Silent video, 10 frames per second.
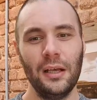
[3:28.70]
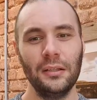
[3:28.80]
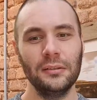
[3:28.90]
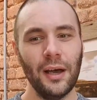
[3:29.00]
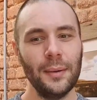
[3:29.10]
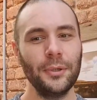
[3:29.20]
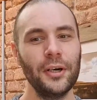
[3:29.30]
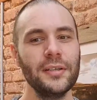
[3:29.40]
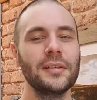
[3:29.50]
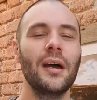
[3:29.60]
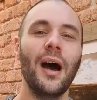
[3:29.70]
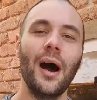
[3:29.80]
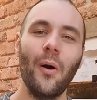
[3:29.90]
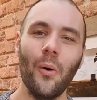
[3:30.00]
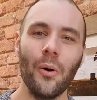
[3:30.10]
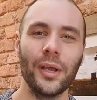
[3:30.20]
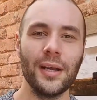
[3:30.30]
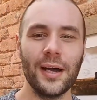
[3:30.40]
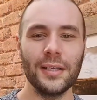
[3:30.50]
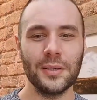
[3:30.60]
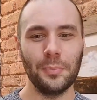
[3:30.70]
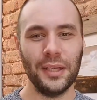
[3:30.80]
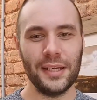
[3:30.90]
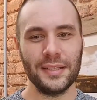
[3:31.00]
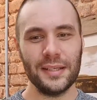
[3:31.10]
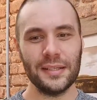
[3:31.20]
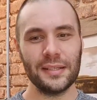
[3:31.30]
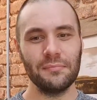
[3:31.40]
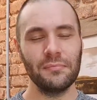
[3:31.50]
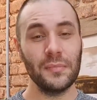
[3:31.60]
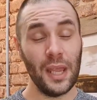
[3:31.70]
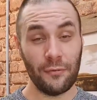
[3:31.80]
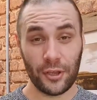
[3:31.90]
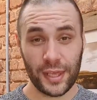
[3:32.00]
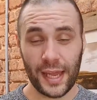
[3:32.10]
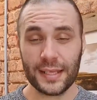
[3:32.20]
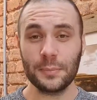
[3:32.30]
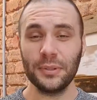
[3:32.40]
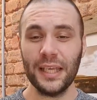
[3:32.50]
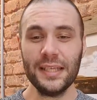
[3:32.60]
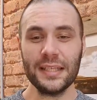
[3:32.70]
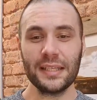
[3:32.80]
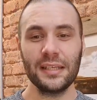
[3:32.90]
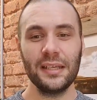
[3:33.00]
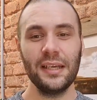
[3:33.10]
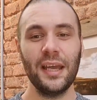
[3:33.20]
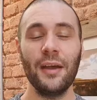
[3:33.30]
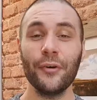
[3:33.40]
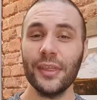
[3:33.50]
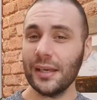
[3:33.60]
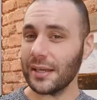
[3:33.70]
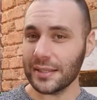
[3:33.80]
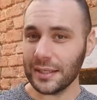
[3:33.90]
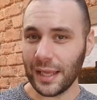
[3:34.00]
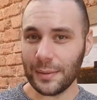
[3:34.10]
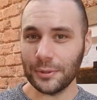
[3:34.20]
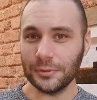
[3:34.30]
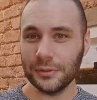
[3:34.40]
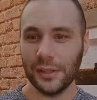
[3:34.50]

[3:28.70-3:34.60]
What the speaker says: libraries are organised places. Everything has a place, everything has a label,